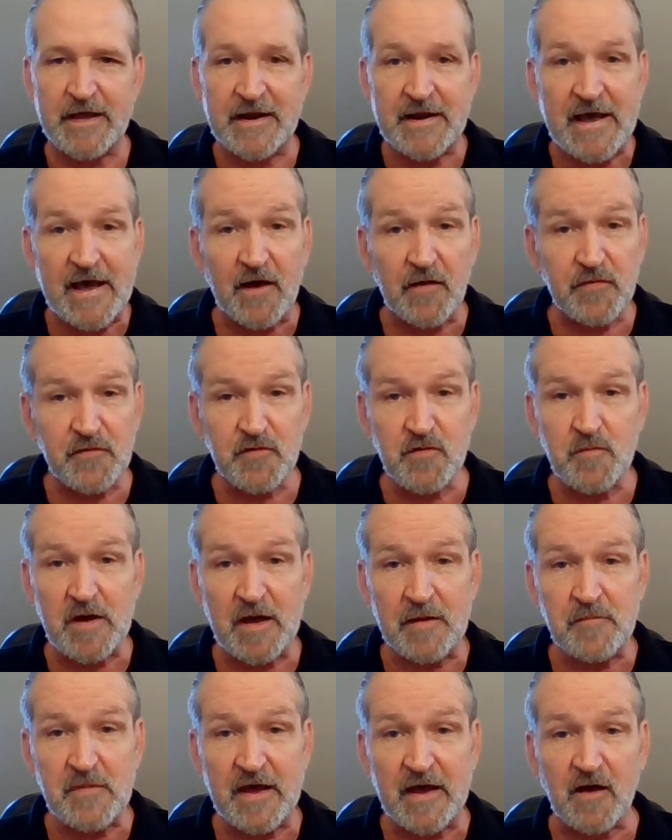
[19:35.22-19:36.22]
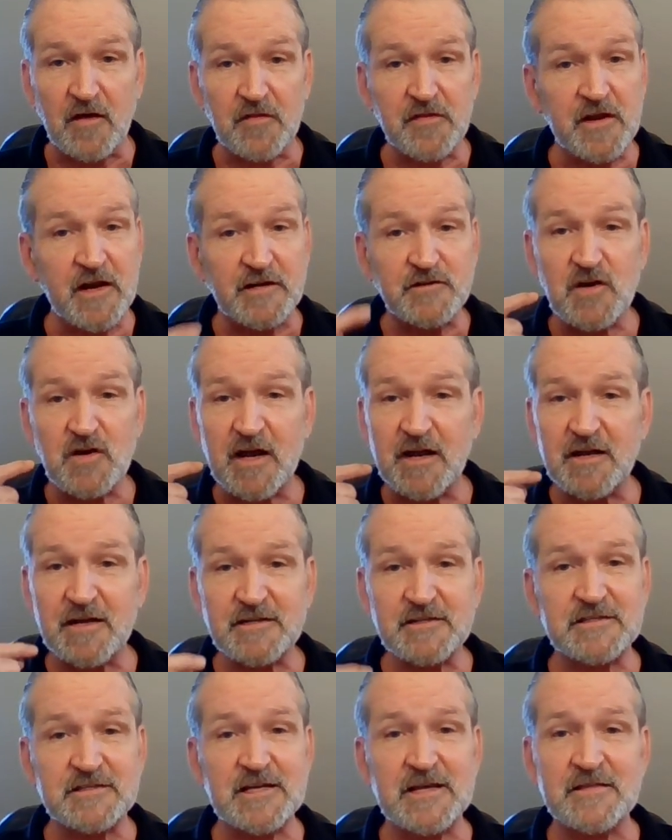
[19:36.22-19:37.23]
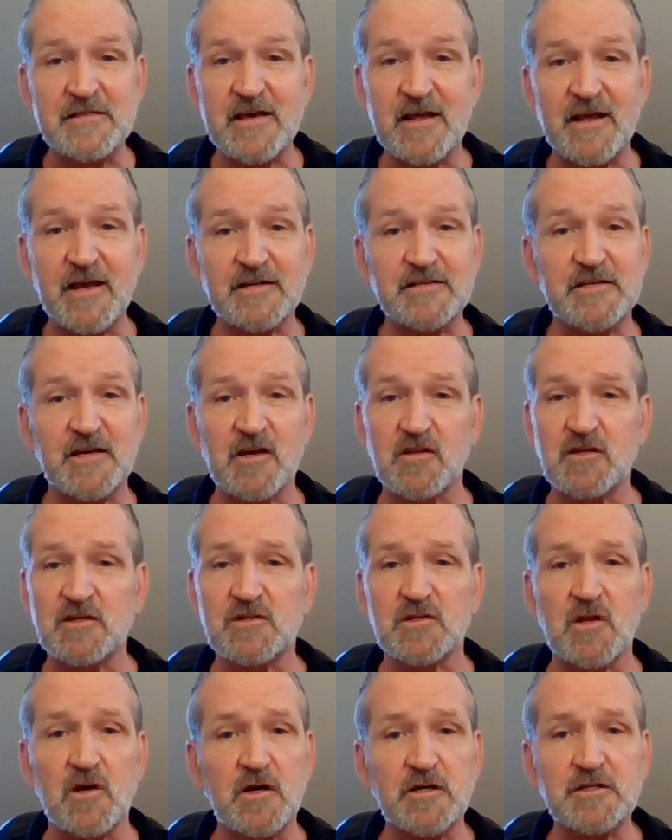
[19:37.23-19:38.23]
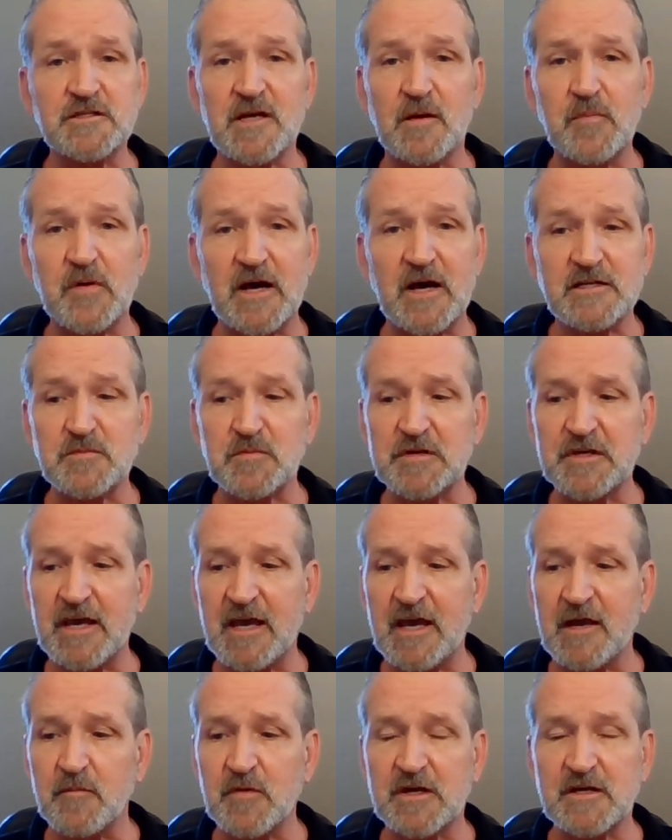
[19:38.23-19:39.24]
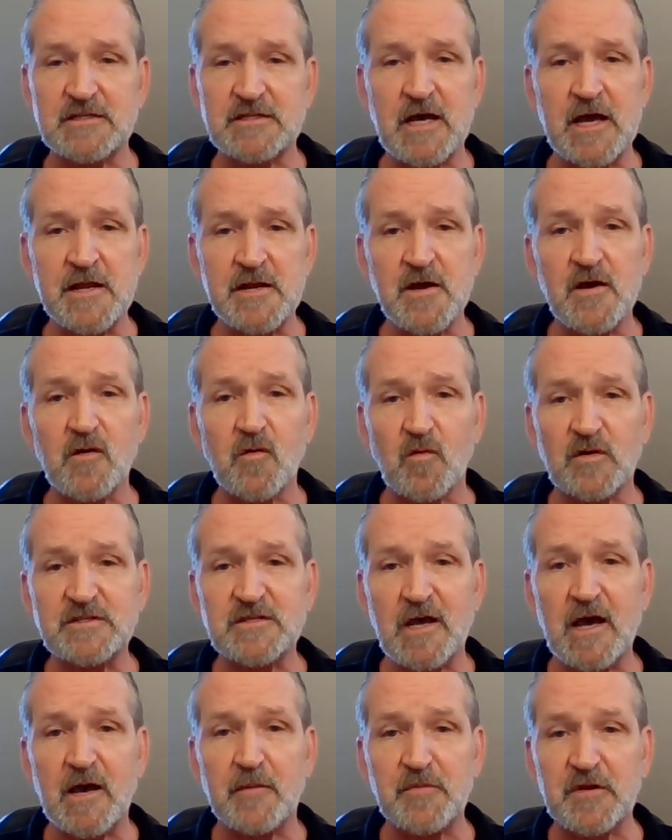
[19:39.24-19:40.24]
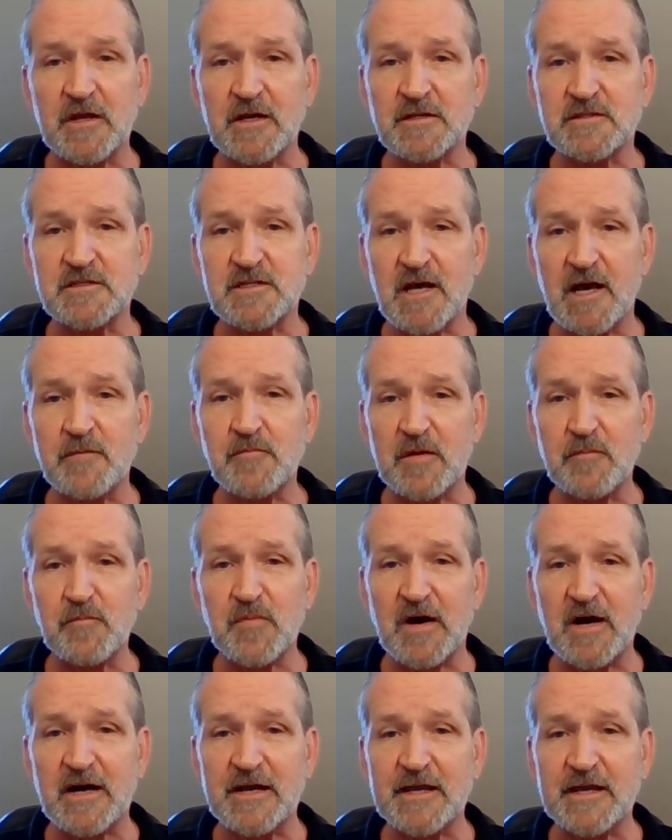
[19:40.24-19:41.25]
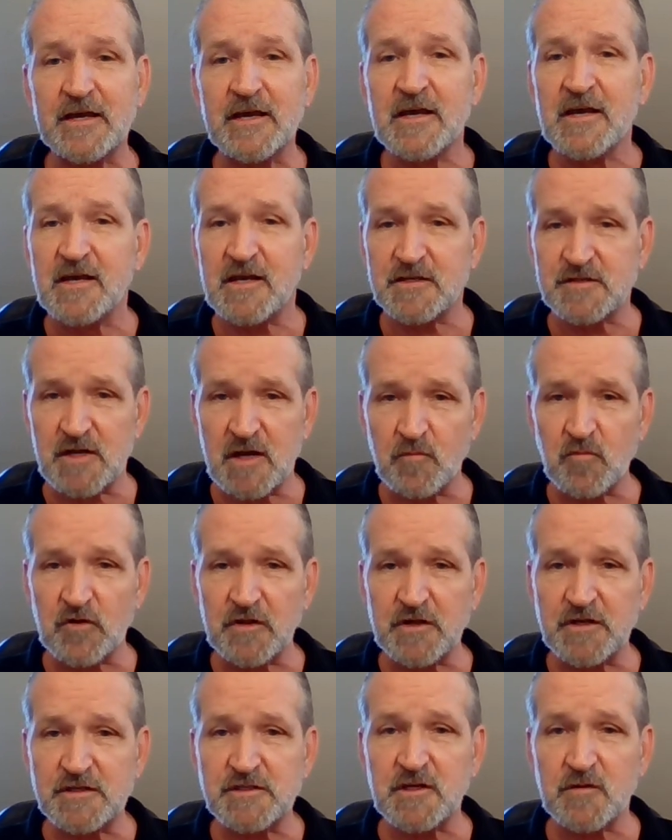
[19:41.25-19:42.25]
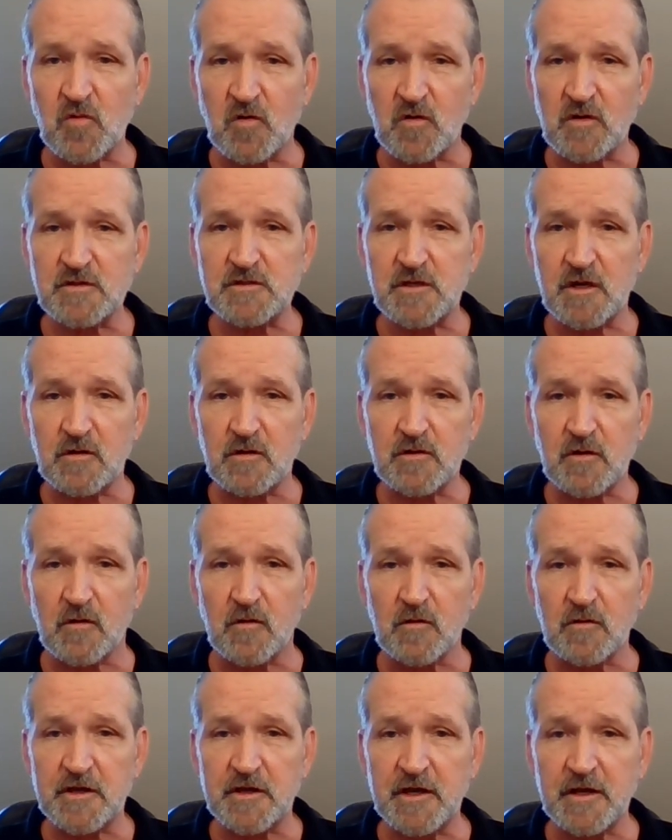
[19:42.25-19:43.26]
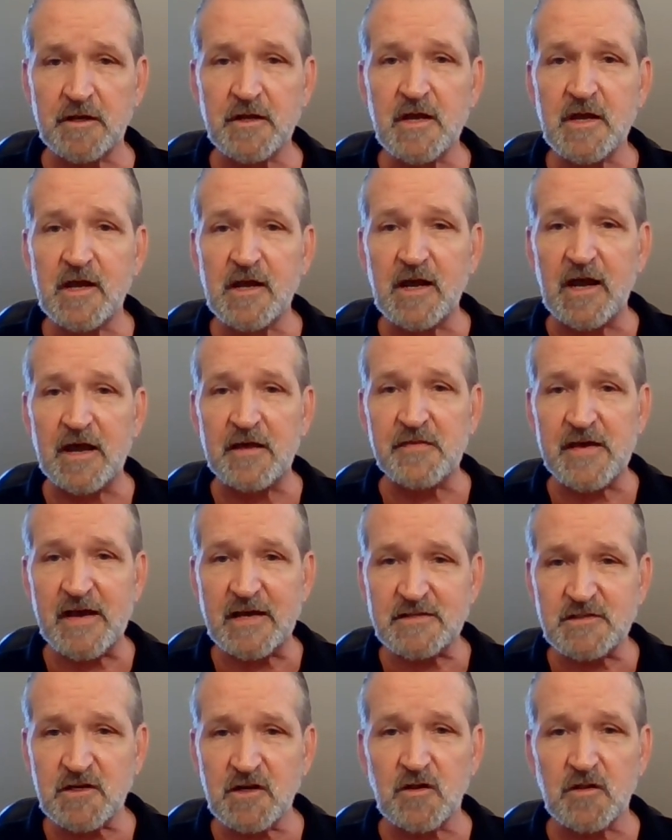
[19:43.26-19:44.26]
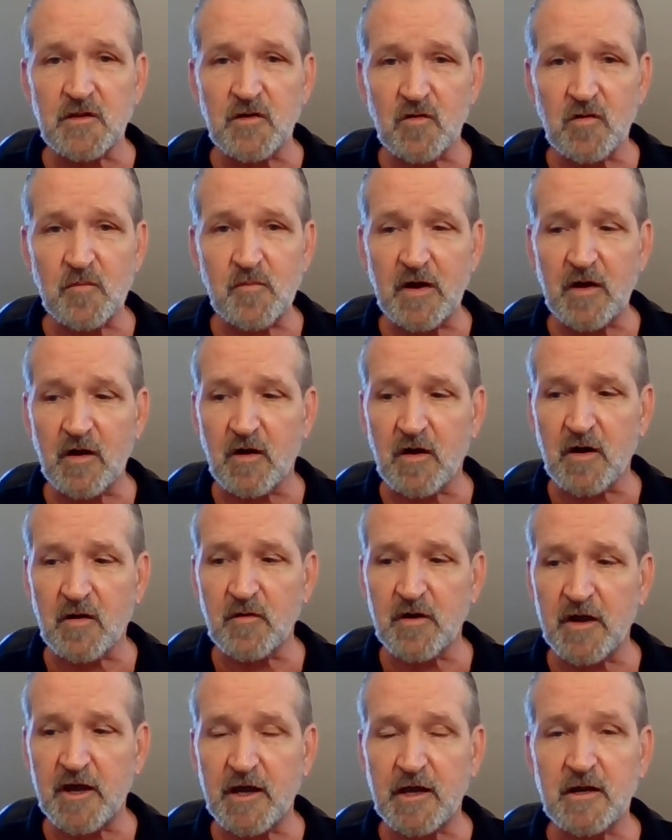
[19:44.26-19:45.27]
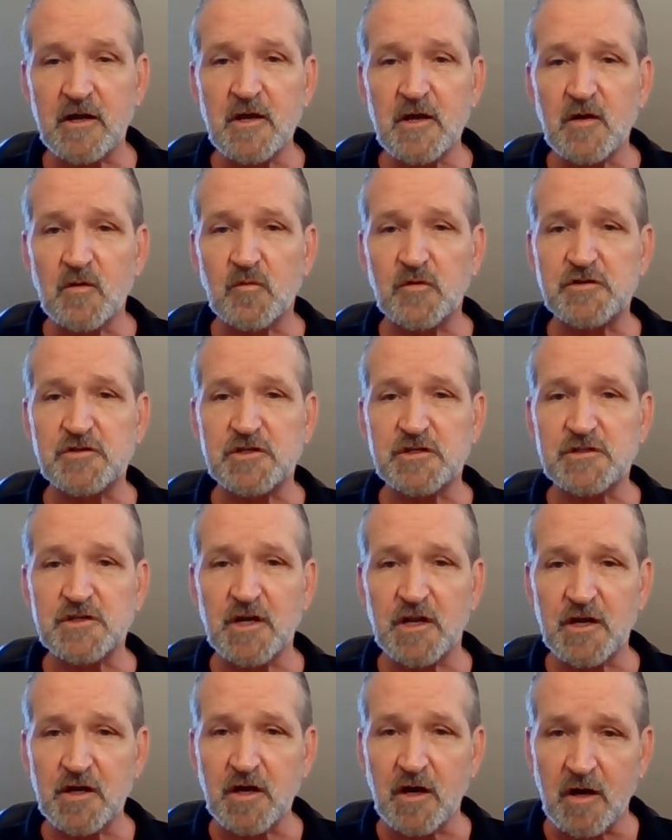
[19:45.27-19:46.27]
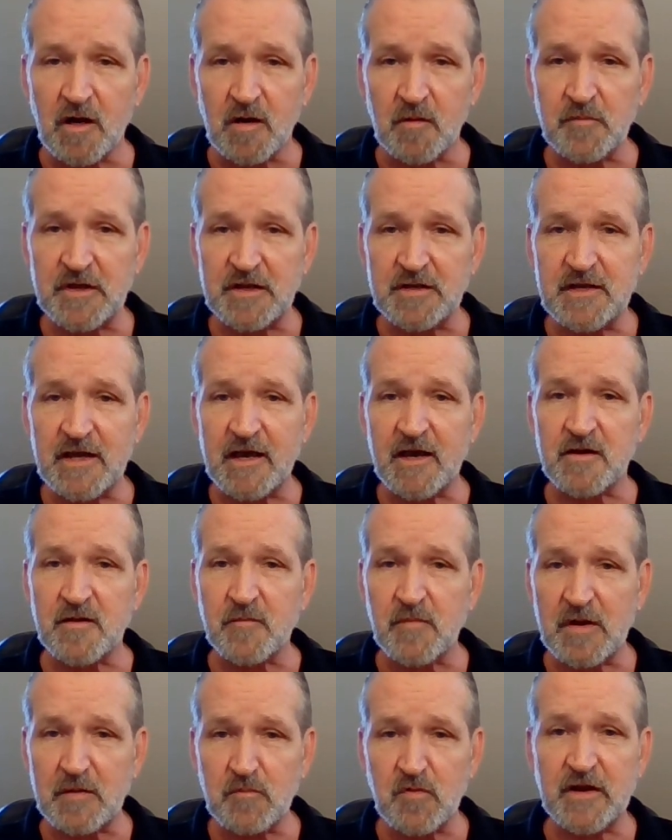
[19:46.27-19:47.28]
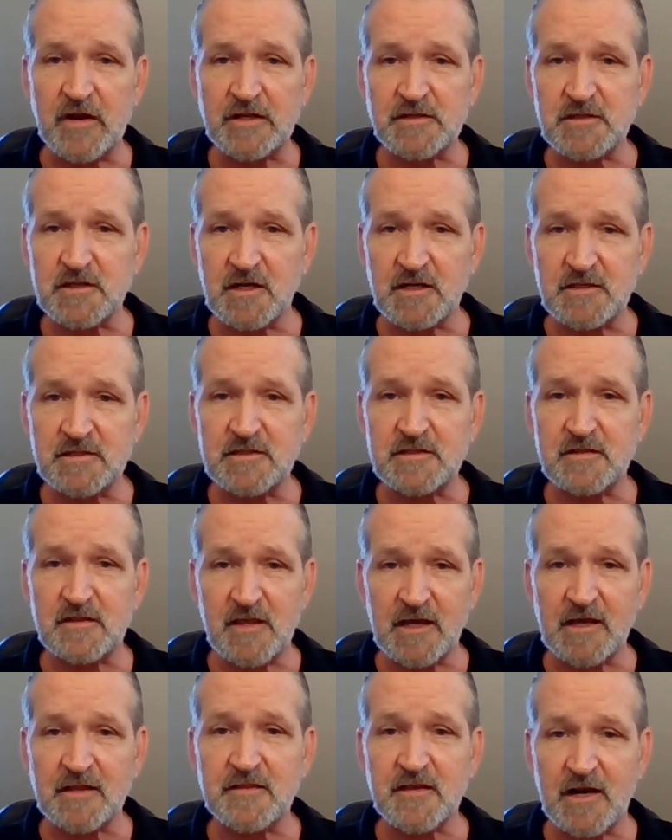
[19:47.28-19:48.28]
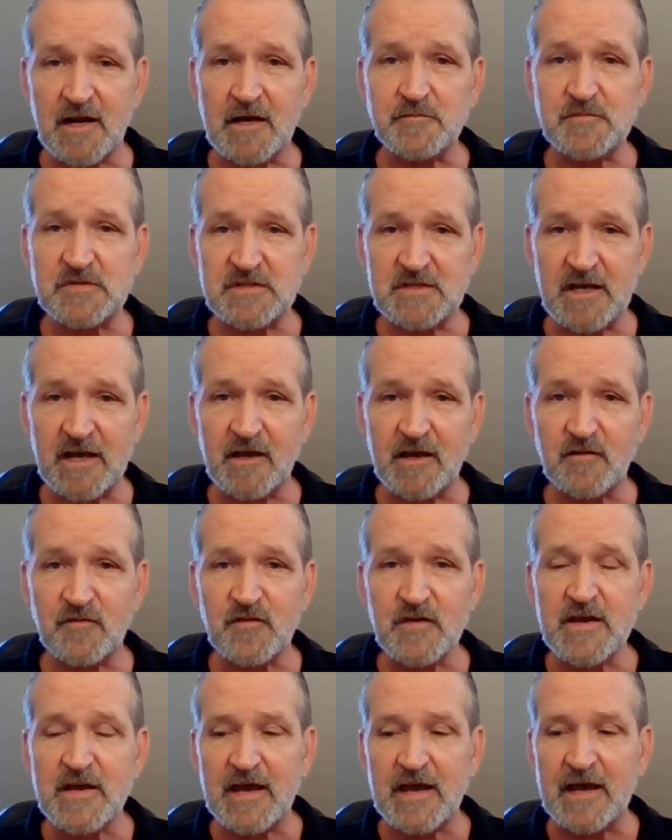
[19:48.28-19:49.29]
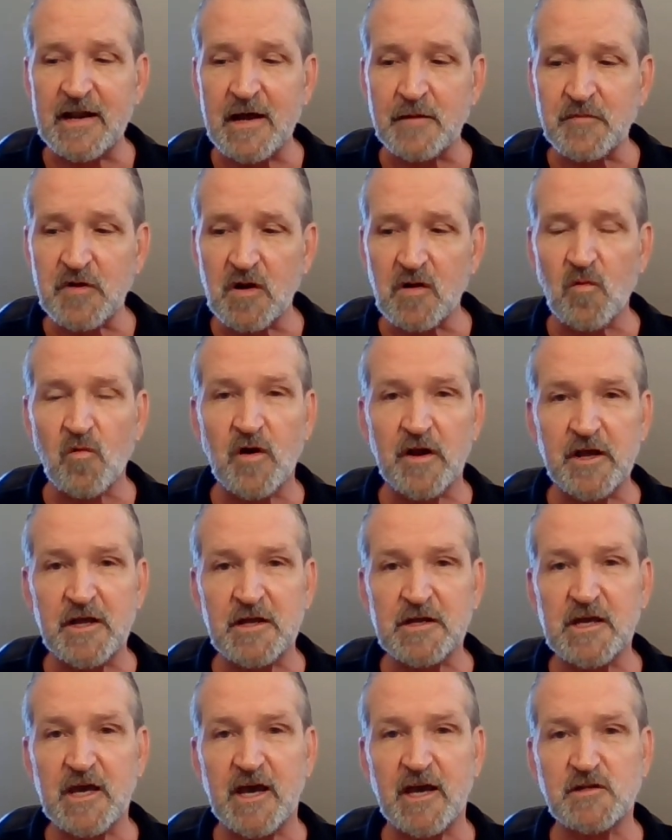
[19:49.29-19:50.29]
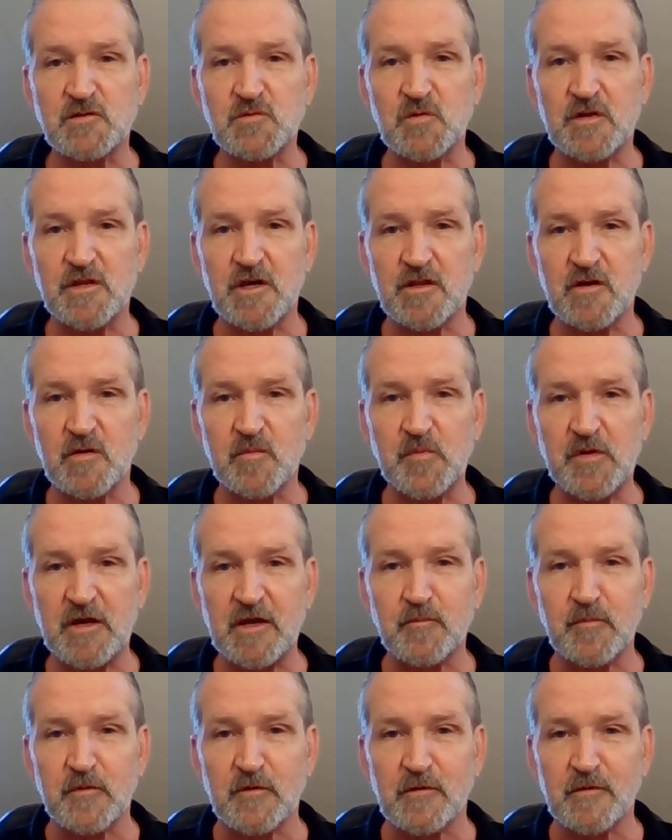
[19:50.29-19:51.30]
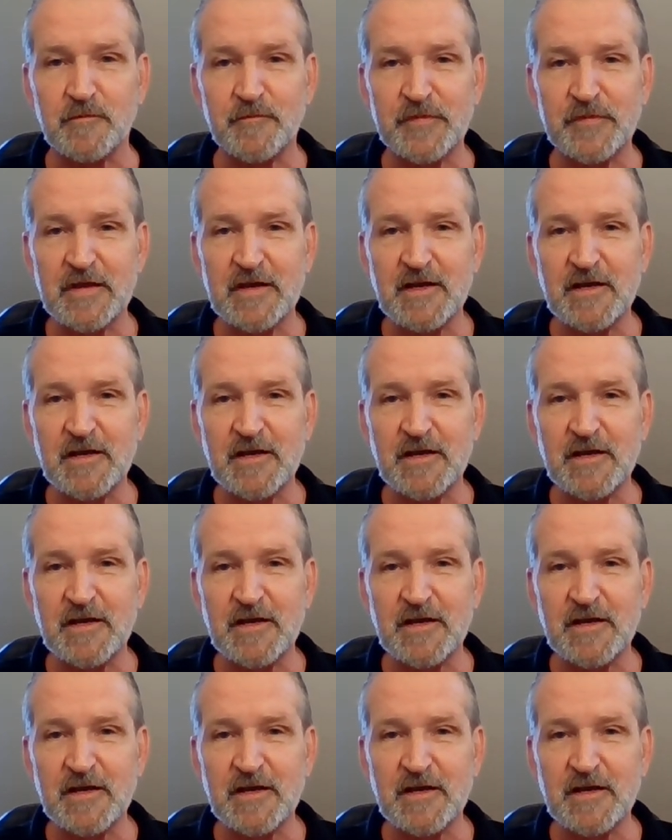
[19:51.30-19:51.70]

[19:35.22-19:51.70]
and out through my mouth. And I try to extend that exhale as long as I possibly can, because I know what's happening inside my body is I'm releasing more acetylcholine, and that's going to lower my heart rate, which is going to calm me down, and my brain's going to think that I'm safe and I'm going to want to engage with other people.